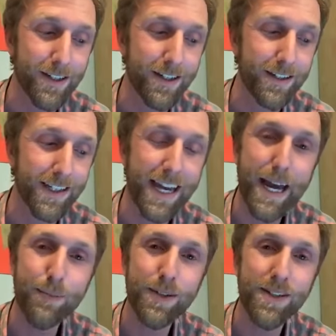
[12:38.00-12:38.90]
The
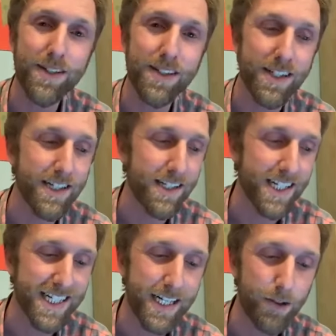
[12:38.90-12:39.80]
campus is
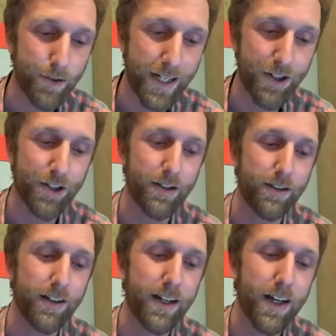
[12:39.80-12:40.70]
acceleration.
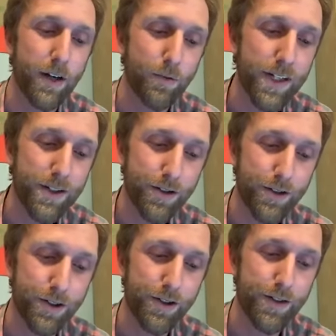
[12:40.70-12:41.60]

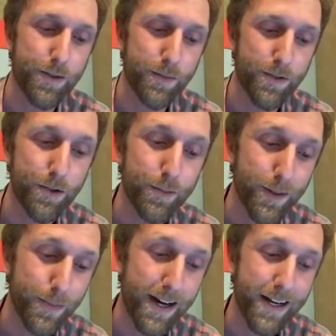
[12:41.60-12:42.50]
Researchers
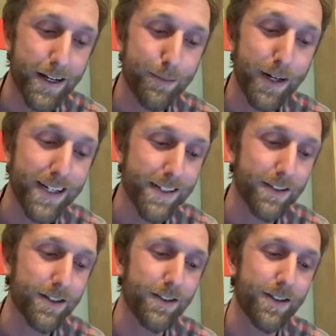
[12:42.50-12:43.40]
zooming by on
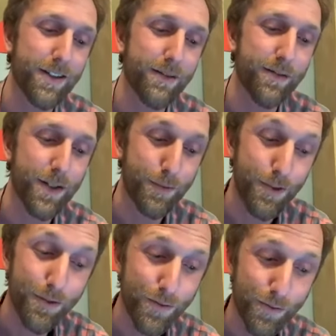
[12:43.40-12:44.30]
bicycles and
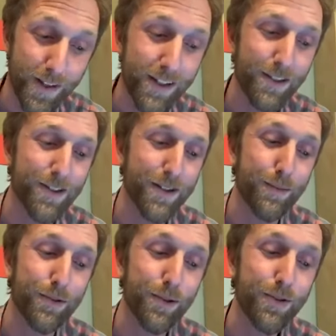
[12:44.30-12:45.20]
student fellows in
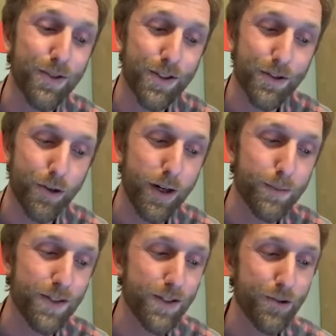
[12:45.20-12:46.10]
maroon
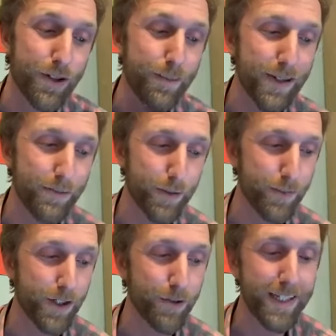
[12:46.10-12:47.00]
scrubs streaming from
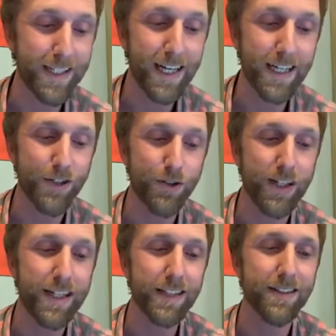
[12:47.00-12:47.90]
the Green Line
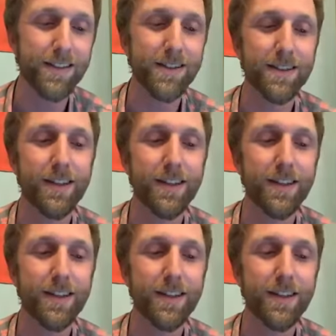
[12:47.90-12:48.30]
trains.